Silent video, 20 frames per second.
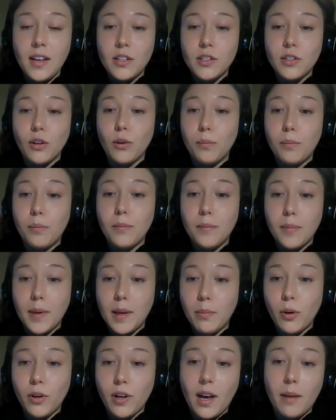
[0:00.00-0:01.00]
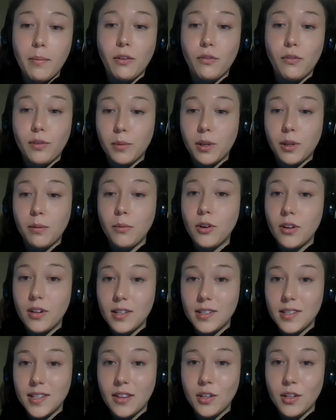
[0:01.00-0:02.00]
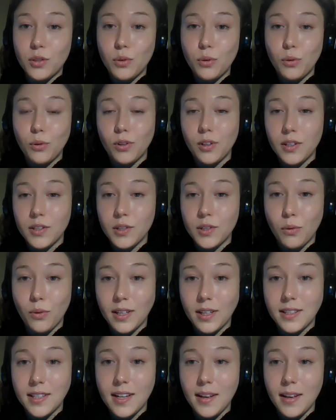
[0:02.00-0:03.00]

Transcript: So people coming from communities that the tool is going to